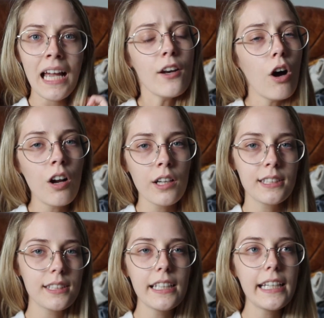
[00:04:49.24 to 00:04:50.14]
And
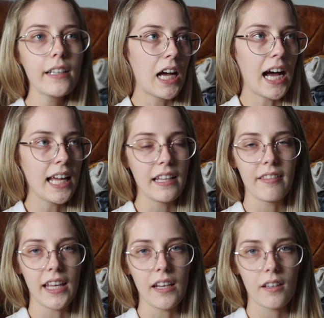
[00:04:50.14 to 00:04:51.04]
honestly, I
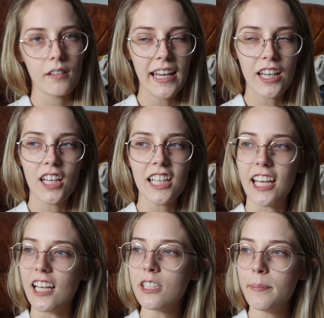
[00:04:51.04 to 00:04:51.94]
didn't think it could
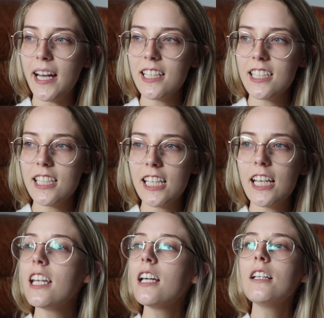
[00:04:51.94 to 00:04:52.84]
get as bad as it
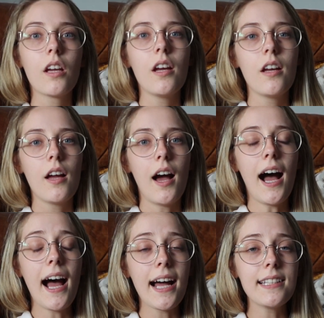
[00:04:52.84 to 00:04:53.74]
did.
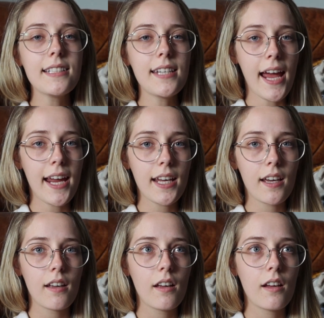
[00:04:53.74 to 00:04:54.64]
I had to
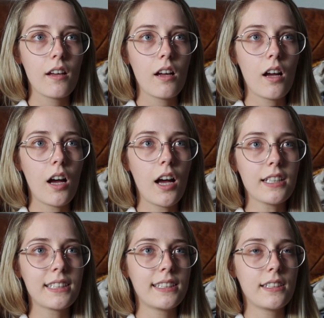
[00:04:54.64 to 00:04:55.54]
take
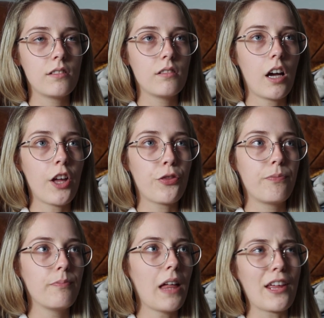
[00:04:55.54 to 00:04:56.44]
a
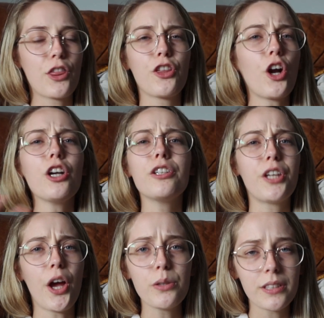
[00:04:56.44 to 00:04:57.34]
third
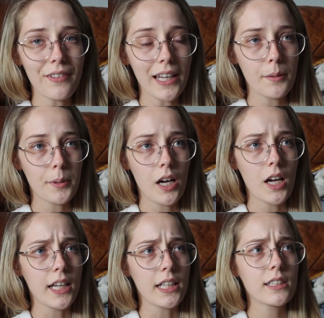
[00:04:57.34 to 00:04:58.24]
dose of
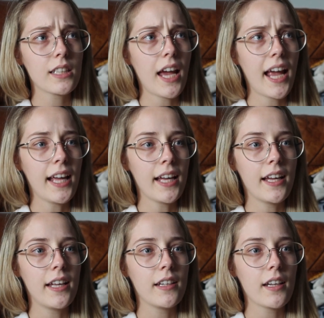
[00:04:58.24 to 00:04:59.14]
antibiotics,
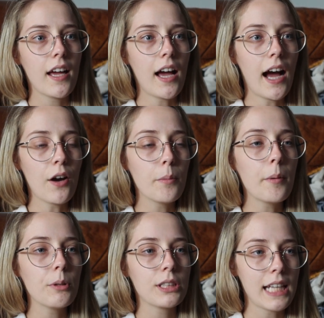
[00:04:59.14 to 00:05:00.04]
and I
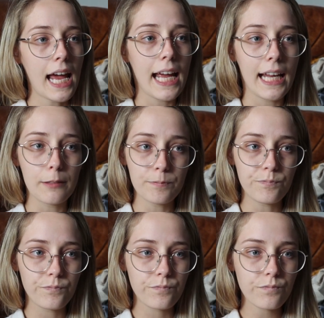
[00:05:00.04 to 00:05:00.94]
remember saying
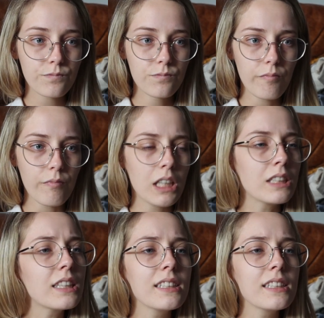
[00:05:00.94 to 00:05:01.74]
to